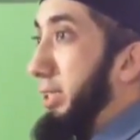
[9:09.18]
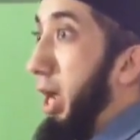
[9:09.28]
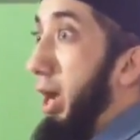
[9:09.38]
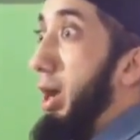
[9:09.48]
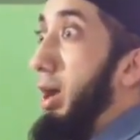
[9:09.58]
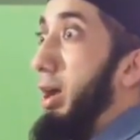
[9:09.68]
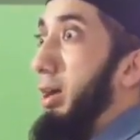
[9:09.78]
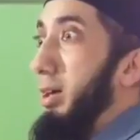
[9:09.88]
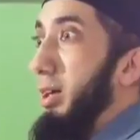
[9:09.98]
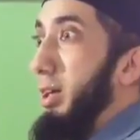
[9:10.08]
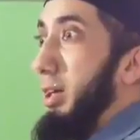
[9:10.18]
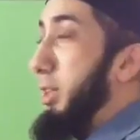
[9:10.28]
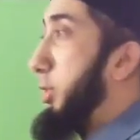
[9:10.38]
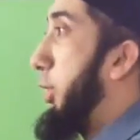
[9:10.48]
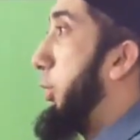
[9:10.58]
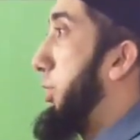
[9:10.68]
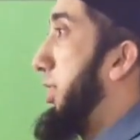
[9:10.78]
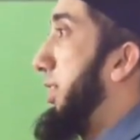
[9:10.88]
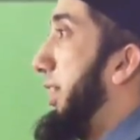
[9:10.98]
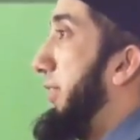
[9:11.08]
And they say, ah, his
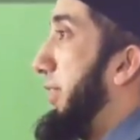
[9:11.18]
ghost is